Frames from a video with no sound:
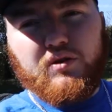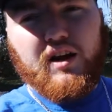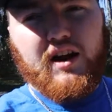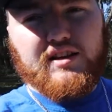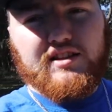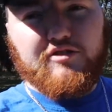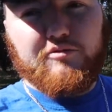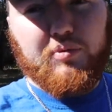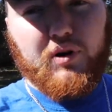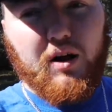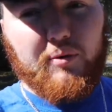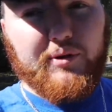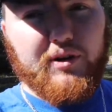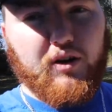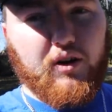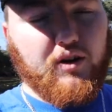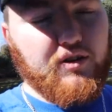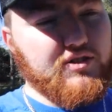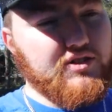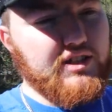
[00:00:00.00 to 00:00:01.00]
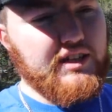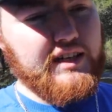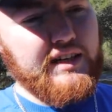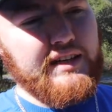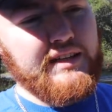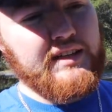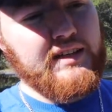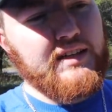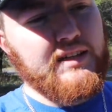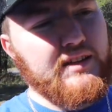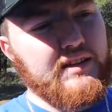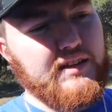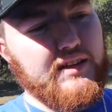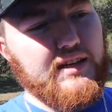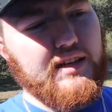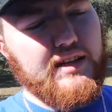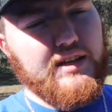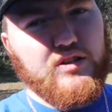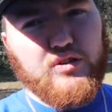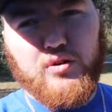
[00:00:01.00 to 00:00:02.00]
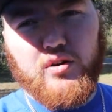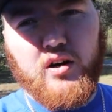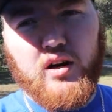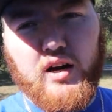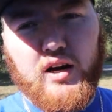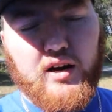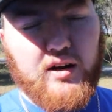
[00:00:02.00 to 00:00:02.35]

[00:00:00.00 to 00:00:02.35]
You guys have probably all seen the